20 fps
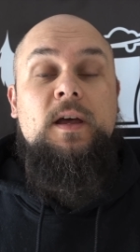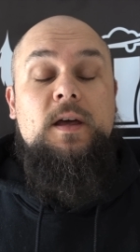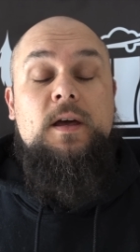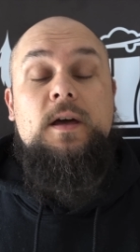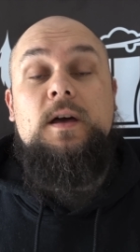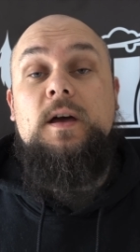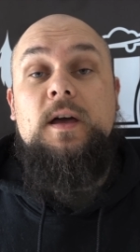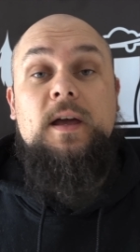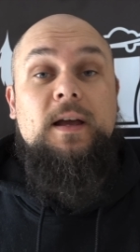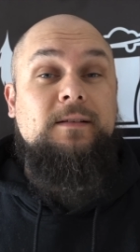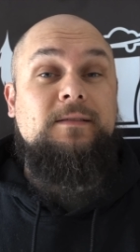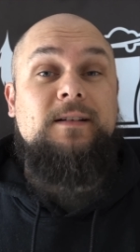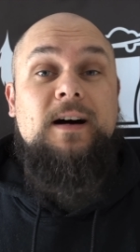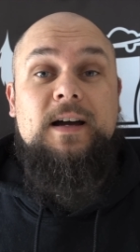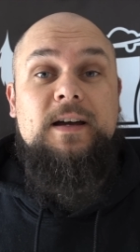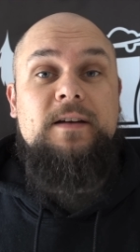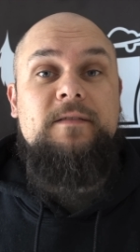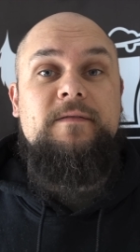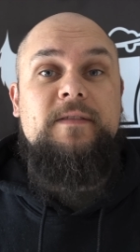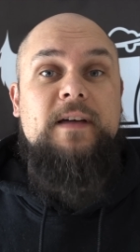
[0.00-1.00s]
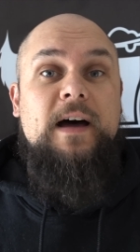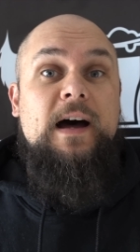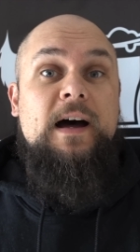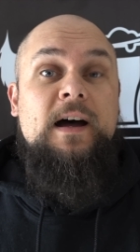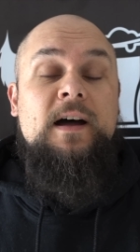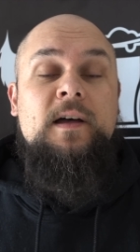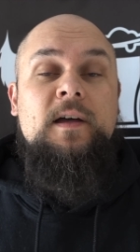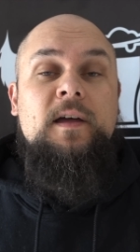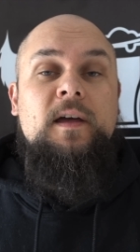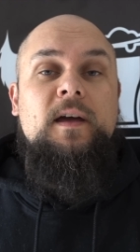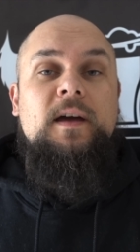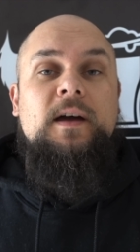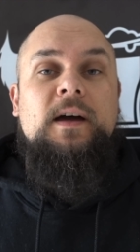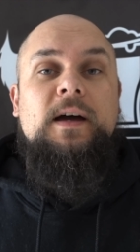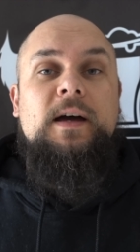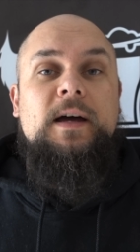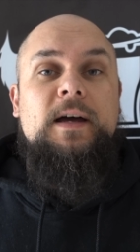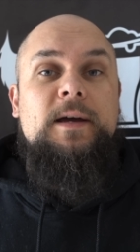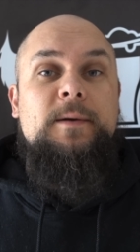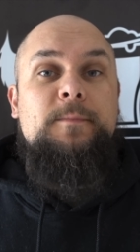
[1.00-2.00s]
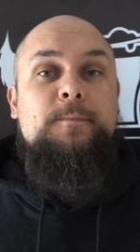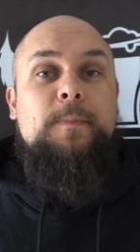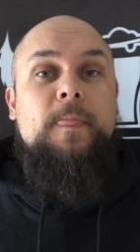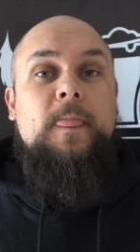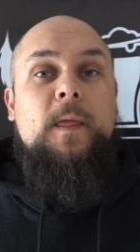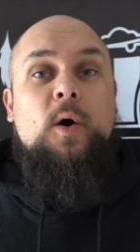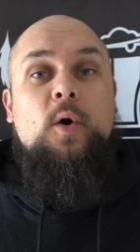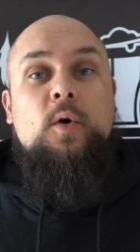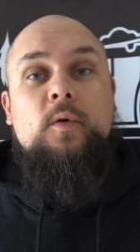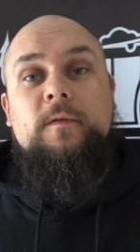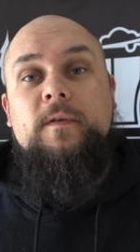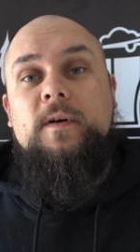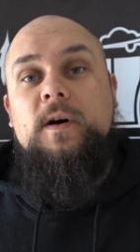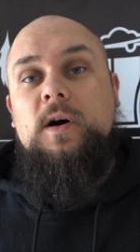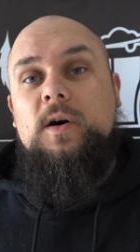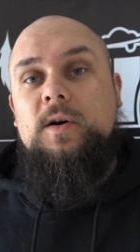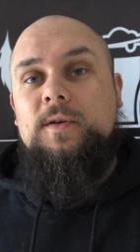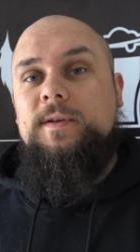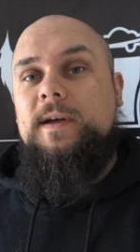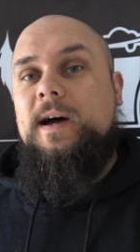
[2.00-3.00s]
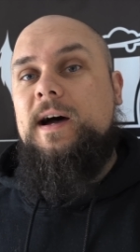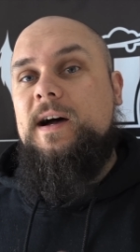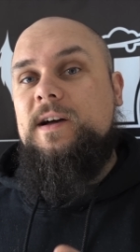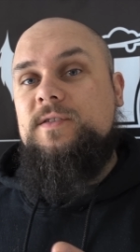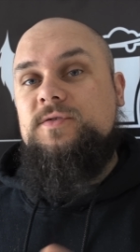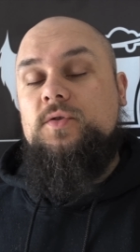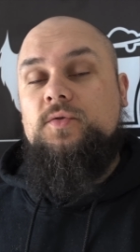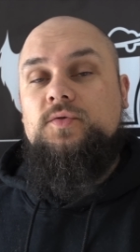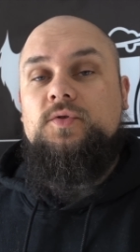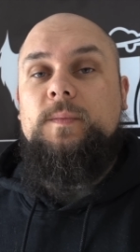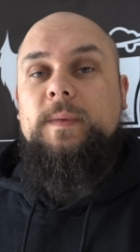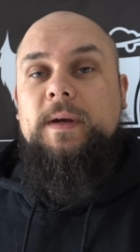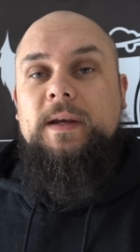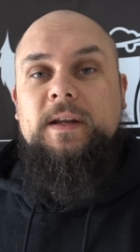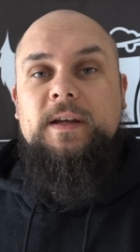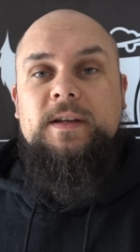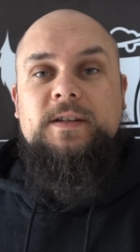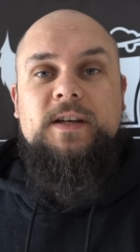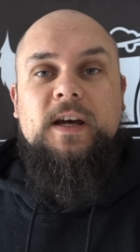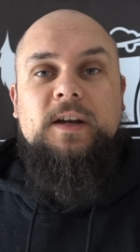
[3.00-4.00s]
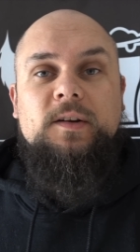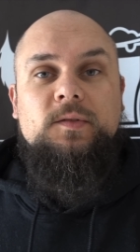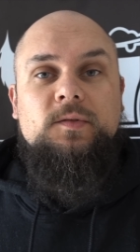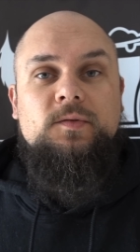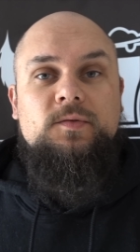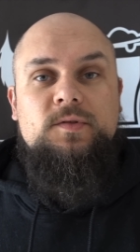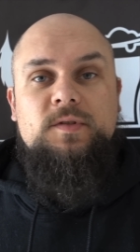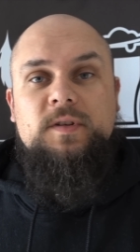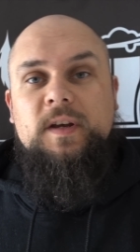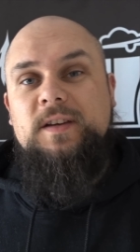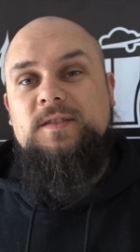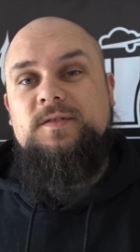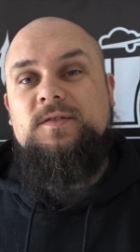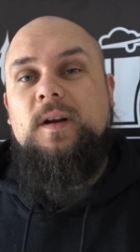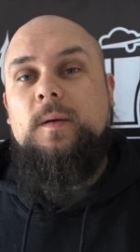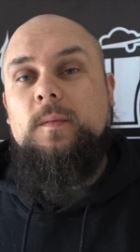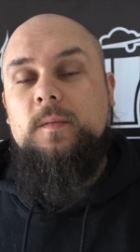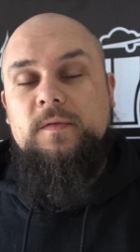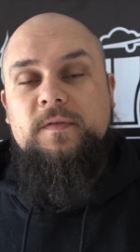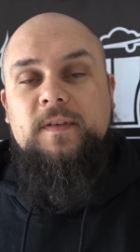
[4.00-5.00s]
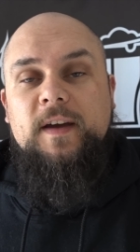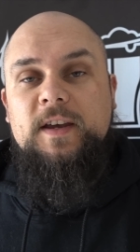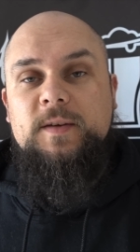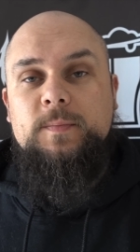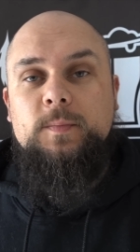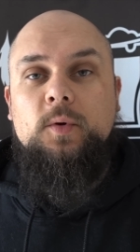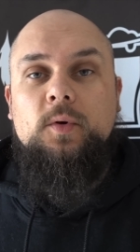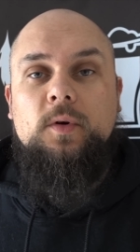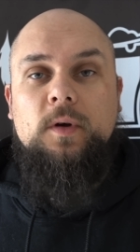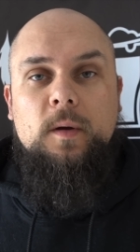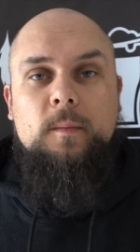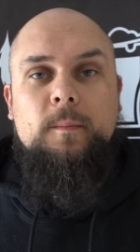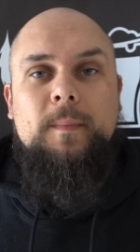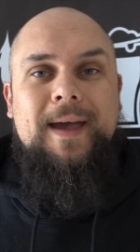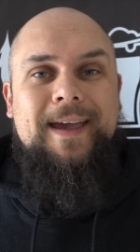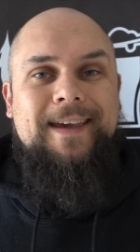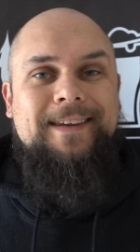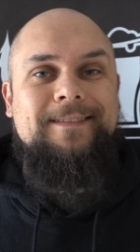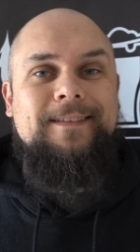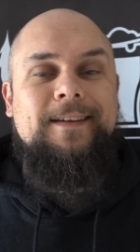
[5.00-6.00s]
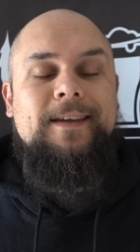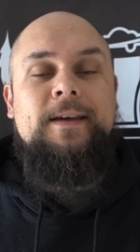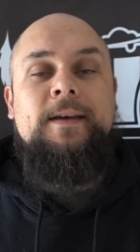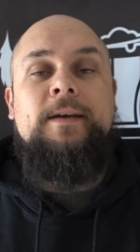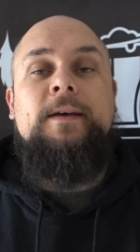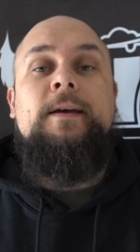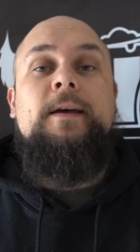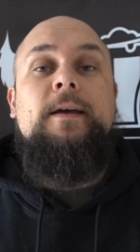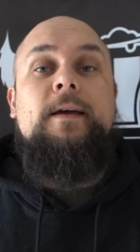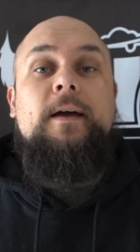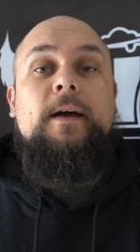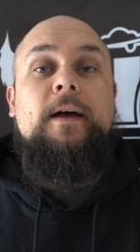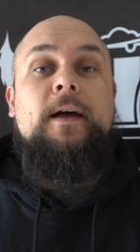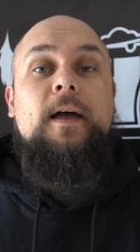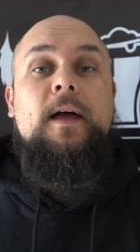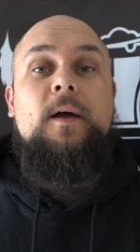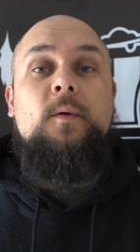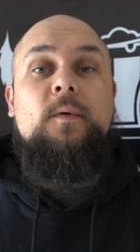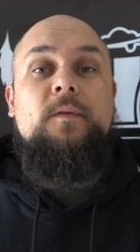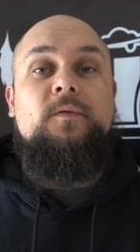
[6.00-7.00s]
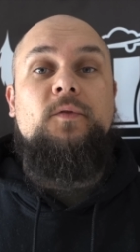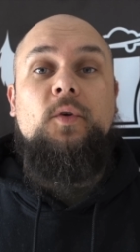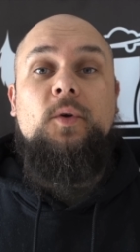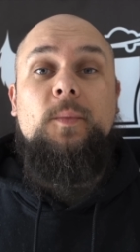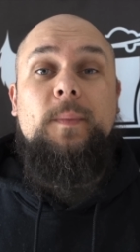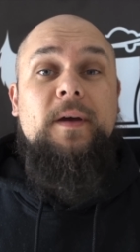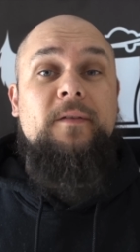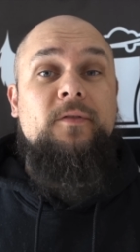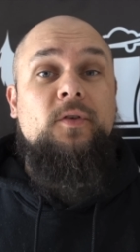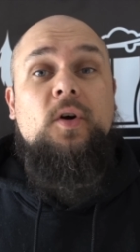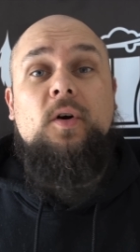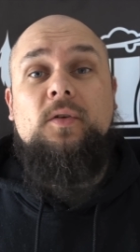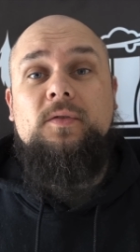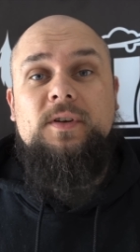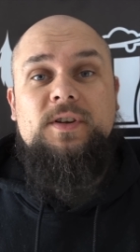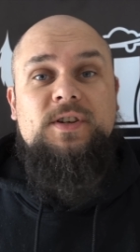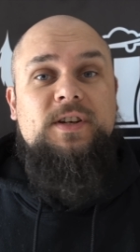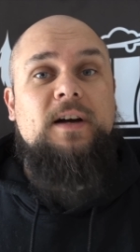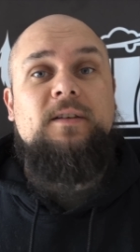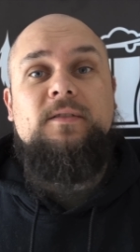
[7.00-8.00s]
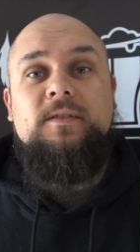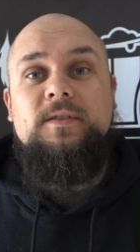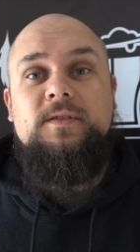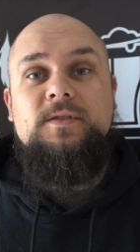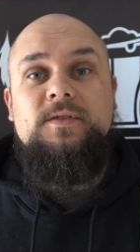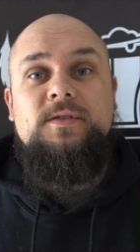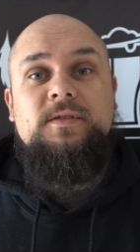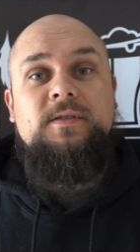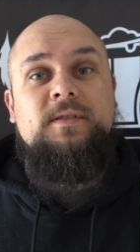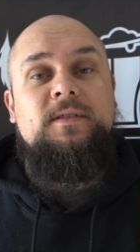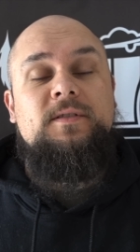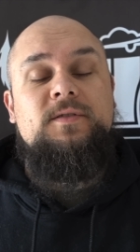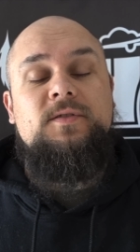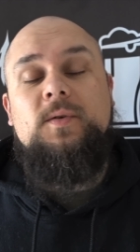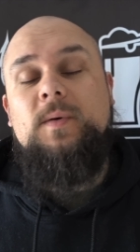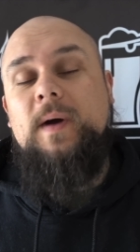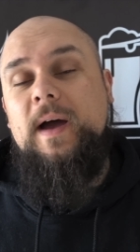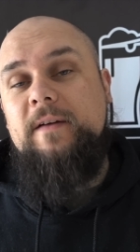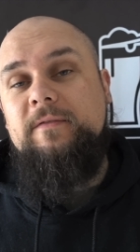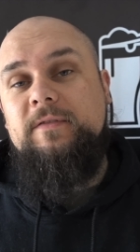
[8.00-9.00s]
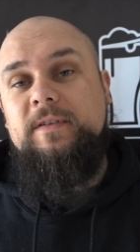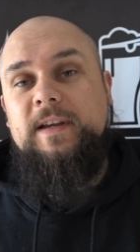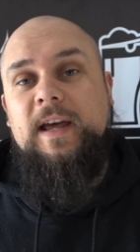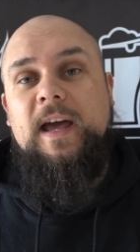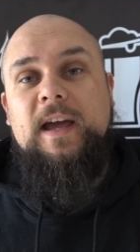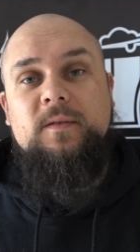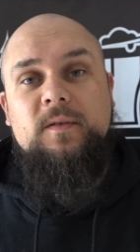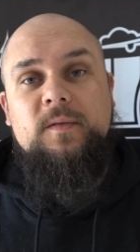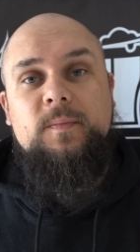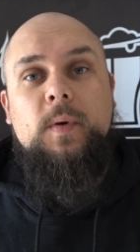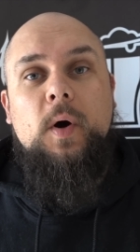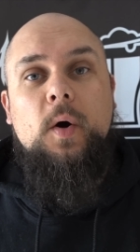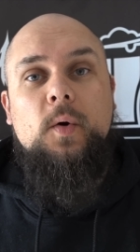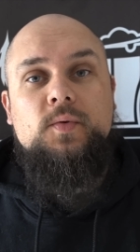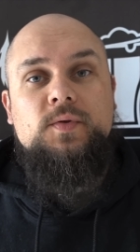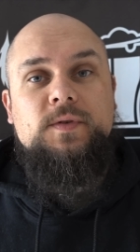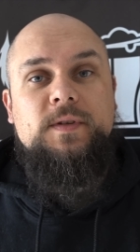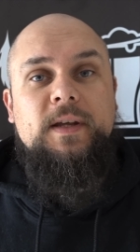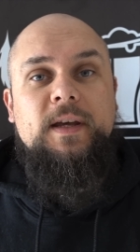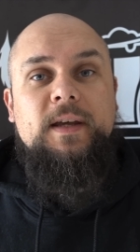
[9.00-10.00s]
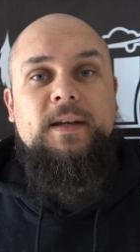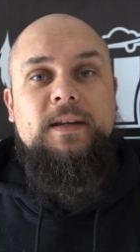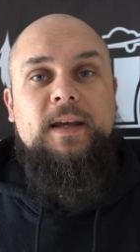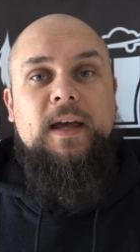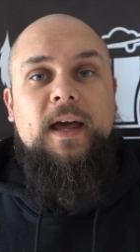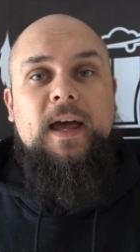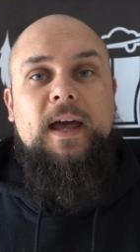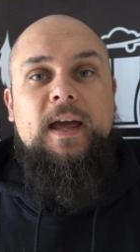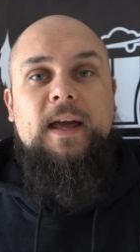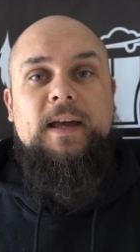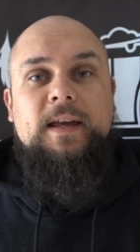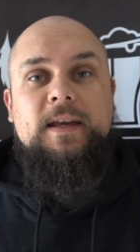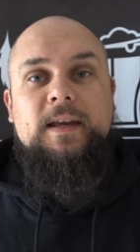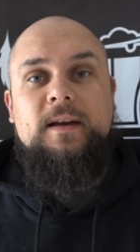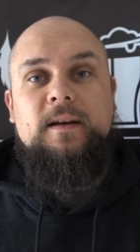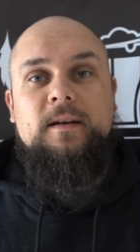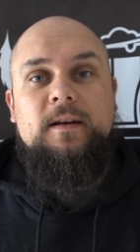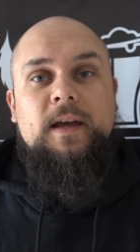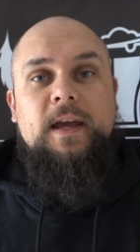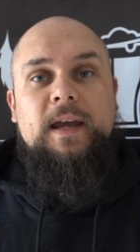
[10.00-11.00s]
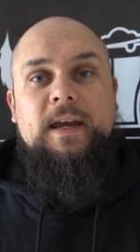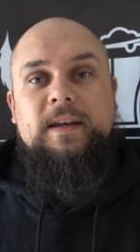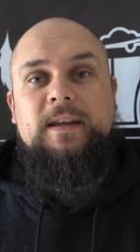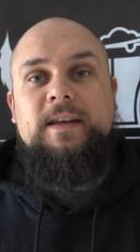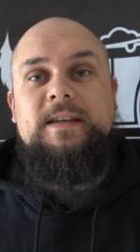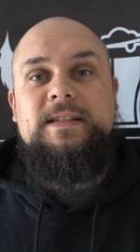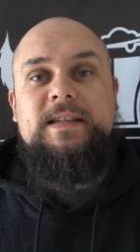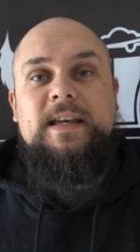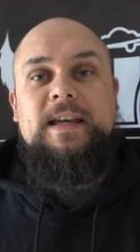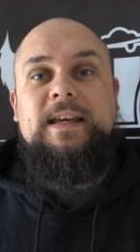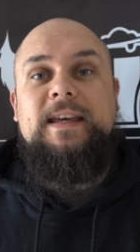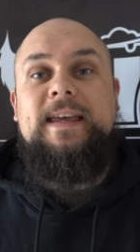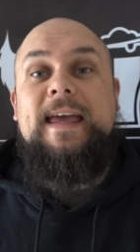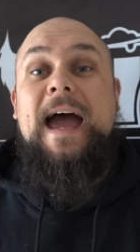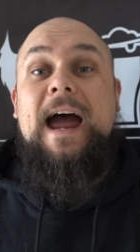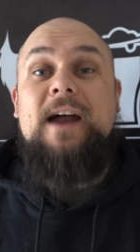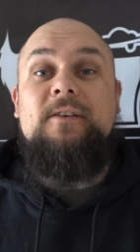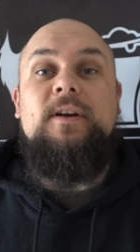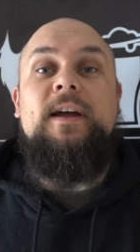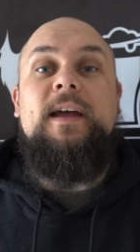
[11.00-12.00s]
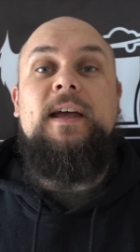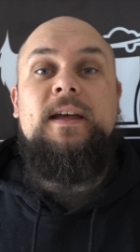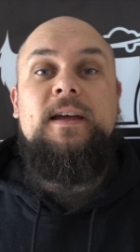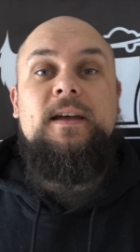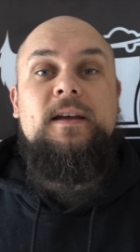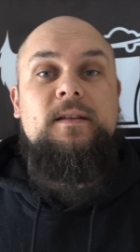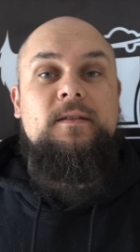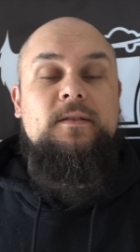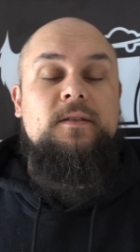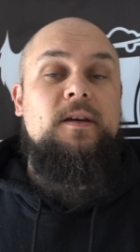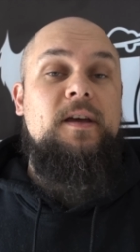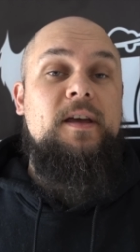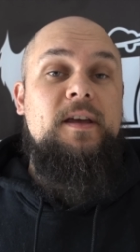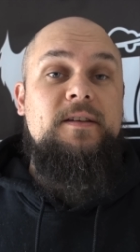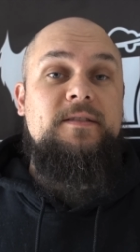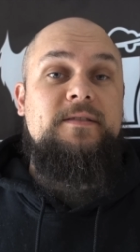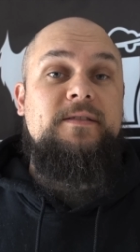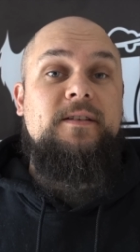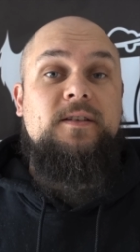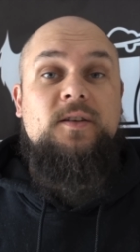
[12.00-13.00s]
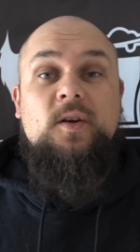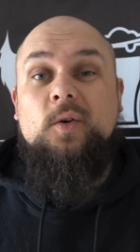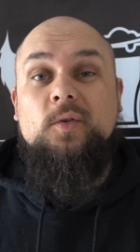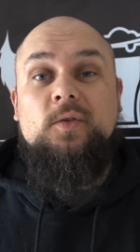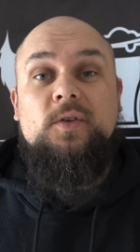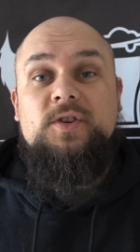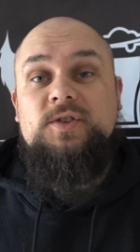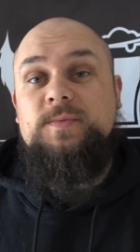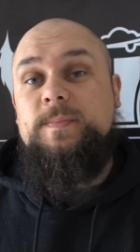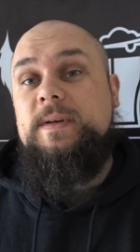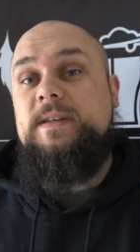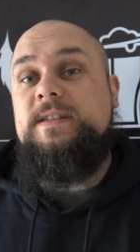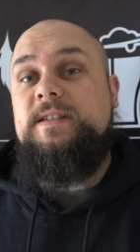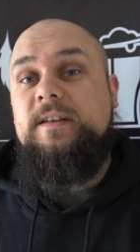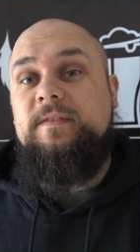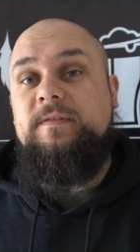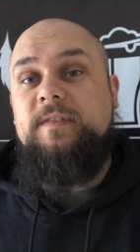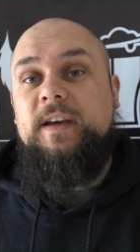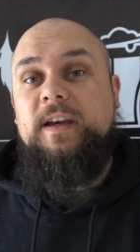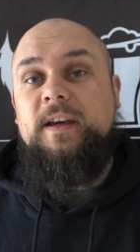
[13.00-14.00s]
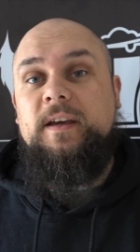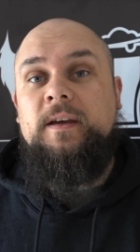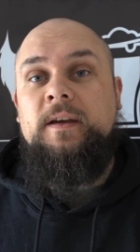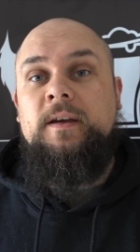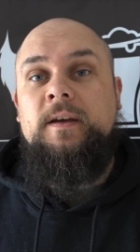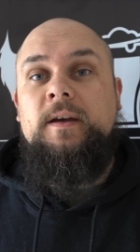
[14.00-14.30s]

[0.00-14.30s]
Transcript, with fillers: Uh, in light of that, um, over on our social media channels, Instagram and Facebook mainly, uh, we've done a bit of a colour challenge. So every day we've posted a EDC carry that is colour specific.